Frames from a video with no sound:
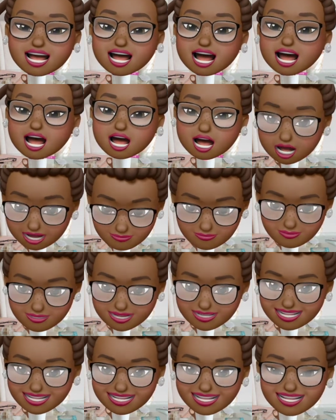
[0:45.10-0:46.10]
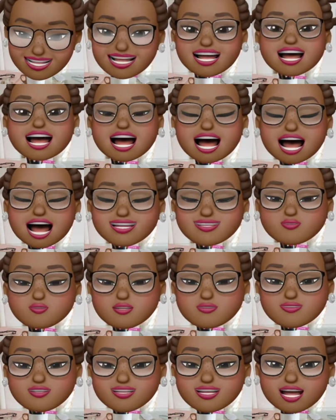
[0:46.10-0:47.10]
on Padlet at 12
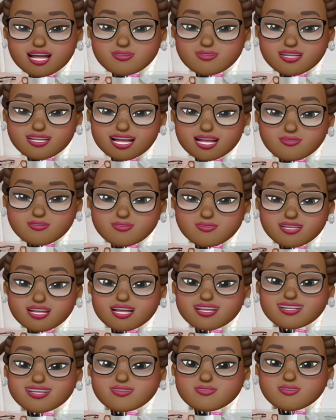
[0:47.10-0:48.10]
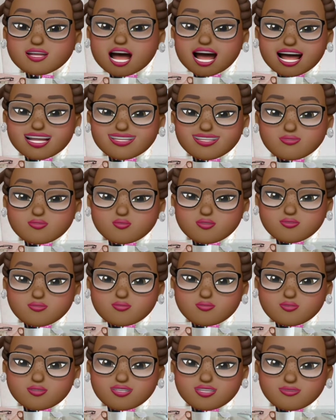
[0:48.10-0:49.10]
o'clock p.m. The password for
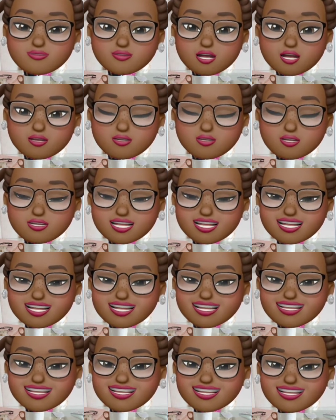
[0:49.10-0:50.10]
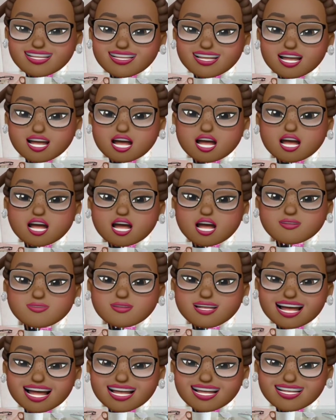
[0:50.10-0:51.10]
tomorrow is
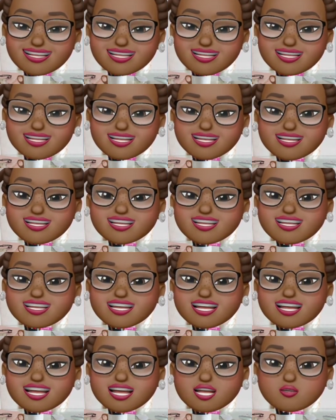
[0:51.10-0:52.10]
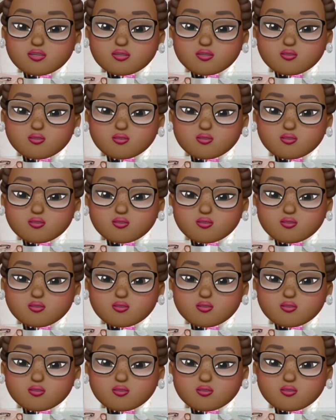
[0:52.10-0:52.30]
cupcake. C-U-P-C-A-K-E.